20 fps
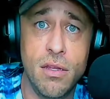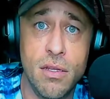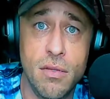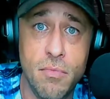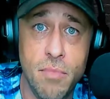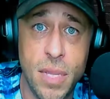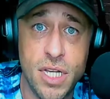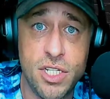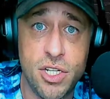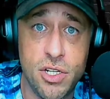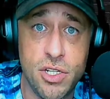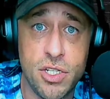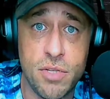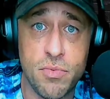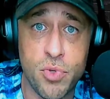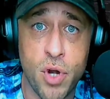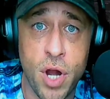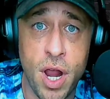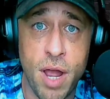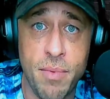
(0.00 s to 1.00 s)
Make sure you
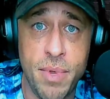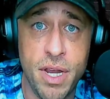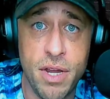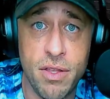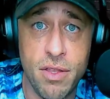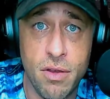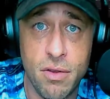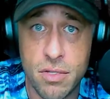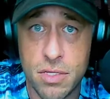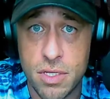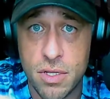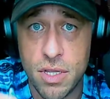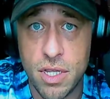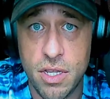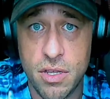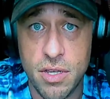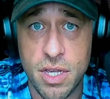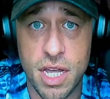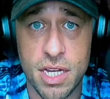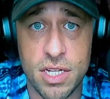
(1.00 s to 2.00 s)
subscribe here though, so that
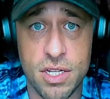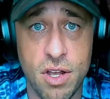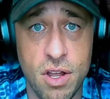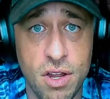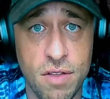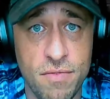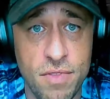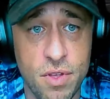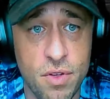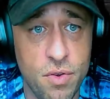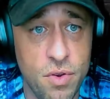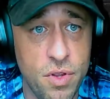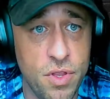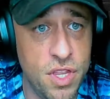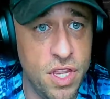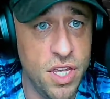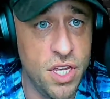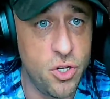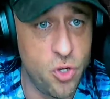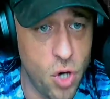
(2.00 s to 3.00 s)
you catch all of the
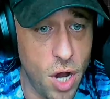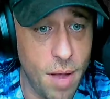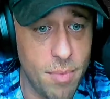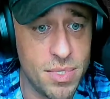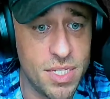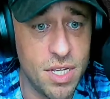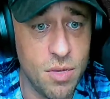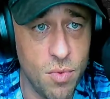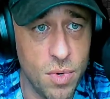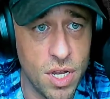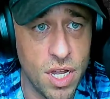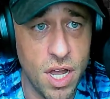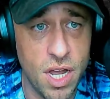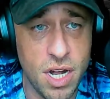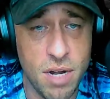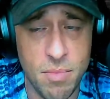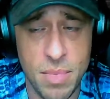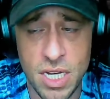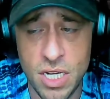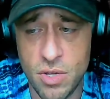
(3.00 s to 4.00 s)
the drops that we're
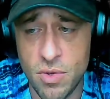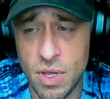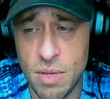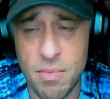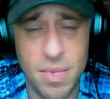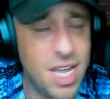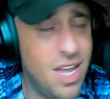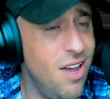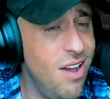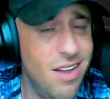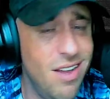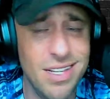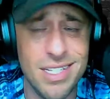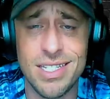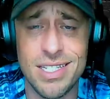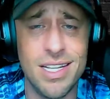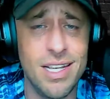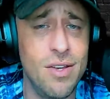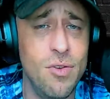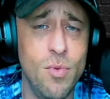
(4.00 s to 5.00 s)
gonna be doing
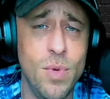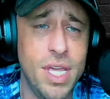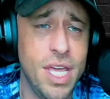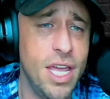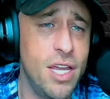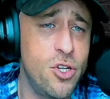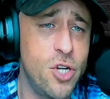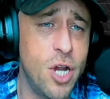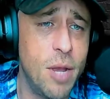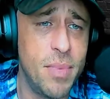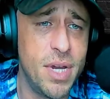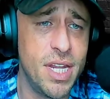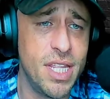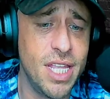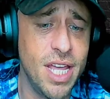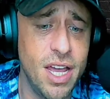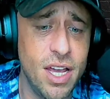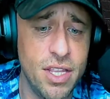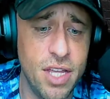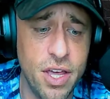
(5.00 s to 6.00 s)
because we can't drop
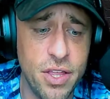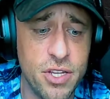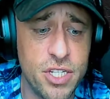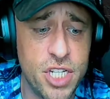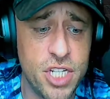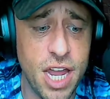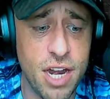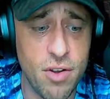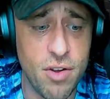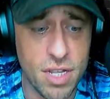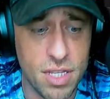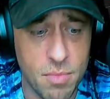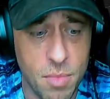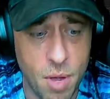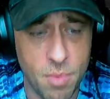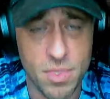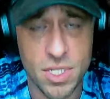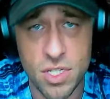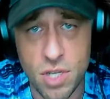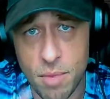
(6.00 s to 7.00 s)
anything on the other channel at the moment.